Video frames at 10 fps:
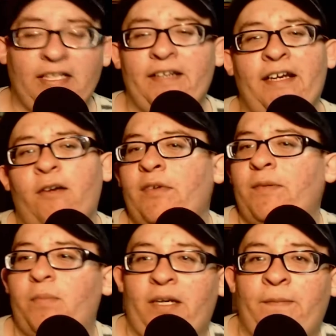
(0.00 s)
that now
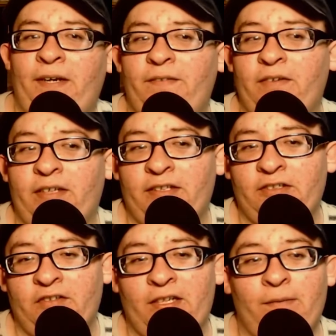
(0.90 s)
with Black Panther that
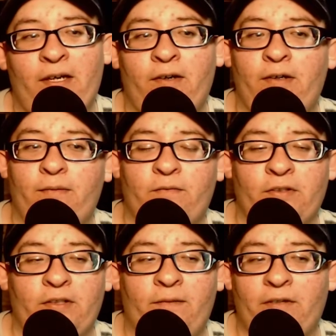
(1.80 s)
just came out for
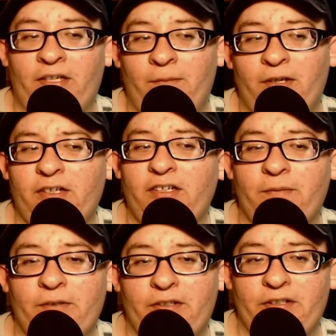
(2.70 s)
the African American
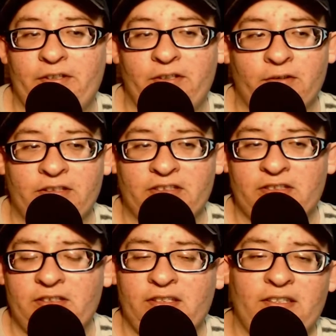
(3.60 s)
community. You know, it's
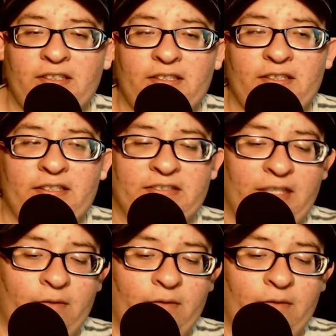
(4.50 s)
it's that